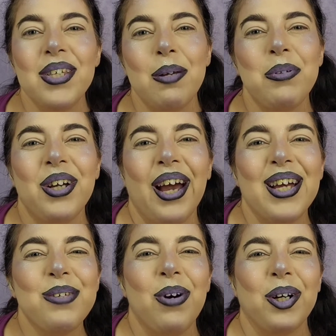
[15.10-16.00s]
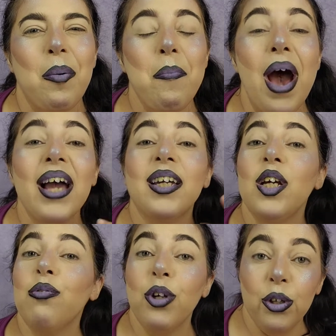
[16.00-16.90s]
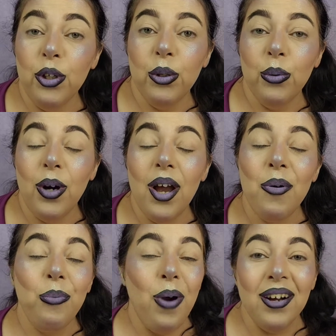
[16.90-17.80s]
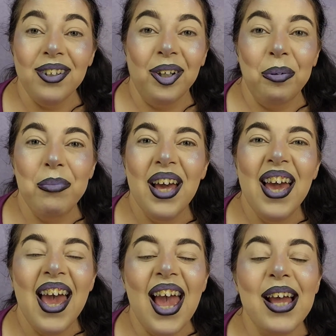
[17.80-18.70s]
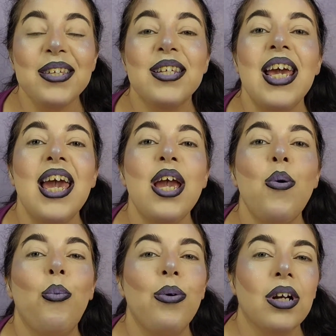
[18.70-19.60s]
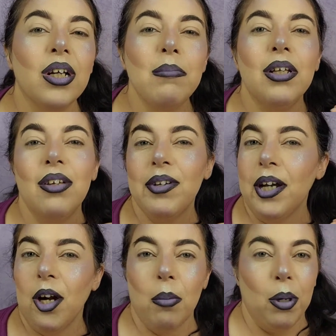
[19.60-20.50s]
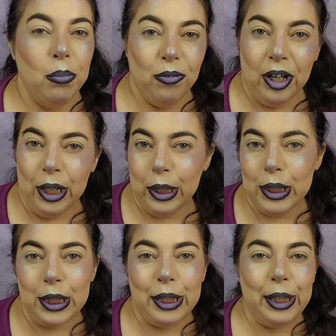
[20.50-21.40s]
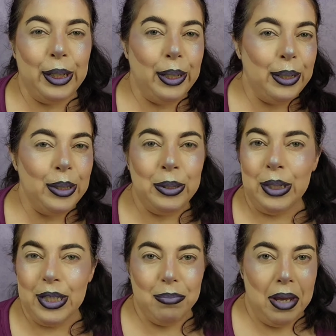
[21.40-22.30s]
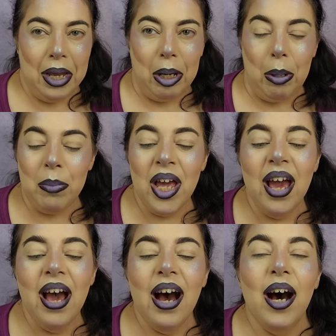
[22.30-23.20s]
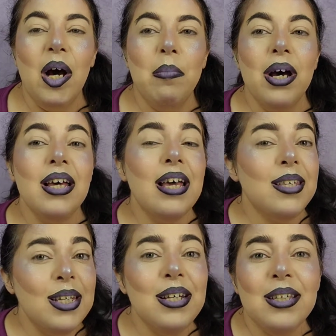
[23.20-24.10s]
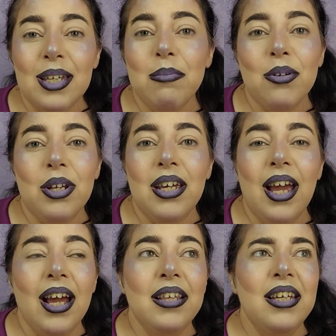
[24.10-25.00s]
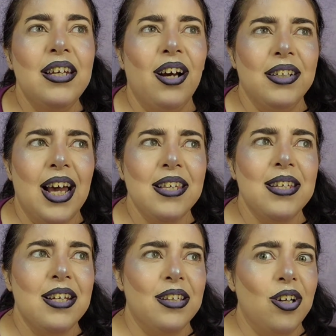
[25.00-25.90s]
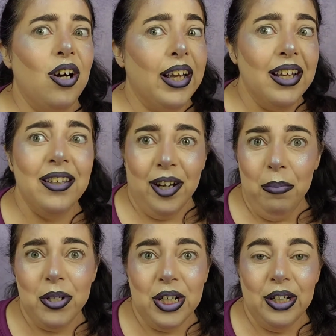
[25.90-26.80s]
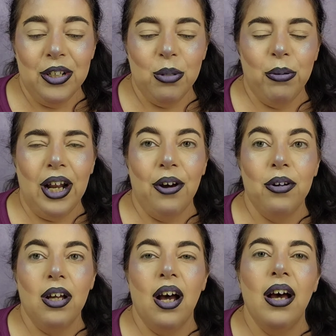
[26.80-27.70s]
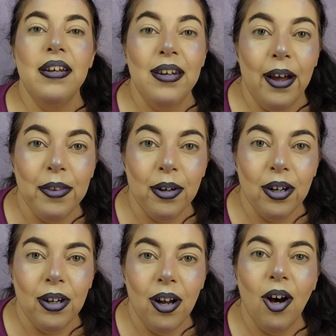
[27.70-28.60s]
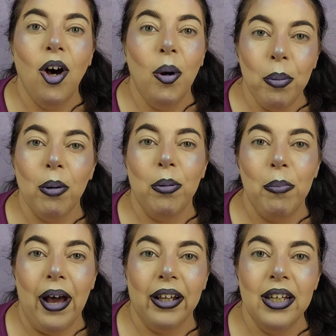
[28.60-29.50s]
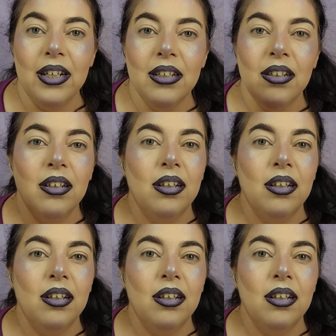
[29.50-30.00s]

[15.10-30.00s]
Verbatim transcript: What's up, you guys? Welcome back. If you're new, welcome. And today, we're going to be living out our purple fantasy. Yes, ma'am. Um, CXC Beauty had the audacity, the gall, and the gumption to put out another all-purple palette.